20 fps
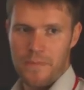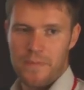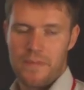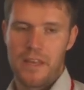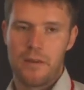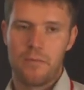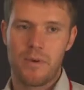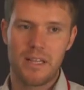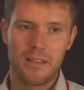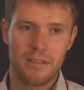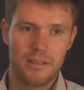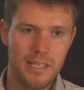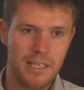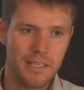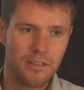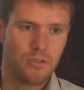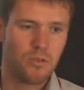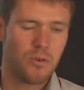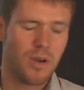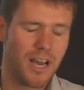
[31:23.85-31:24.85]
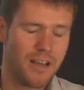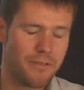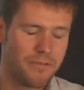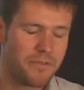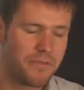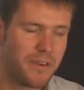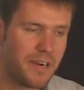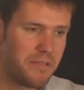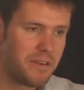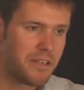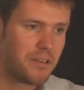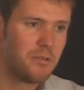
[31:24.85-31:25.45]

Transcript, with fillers: they will need to have a very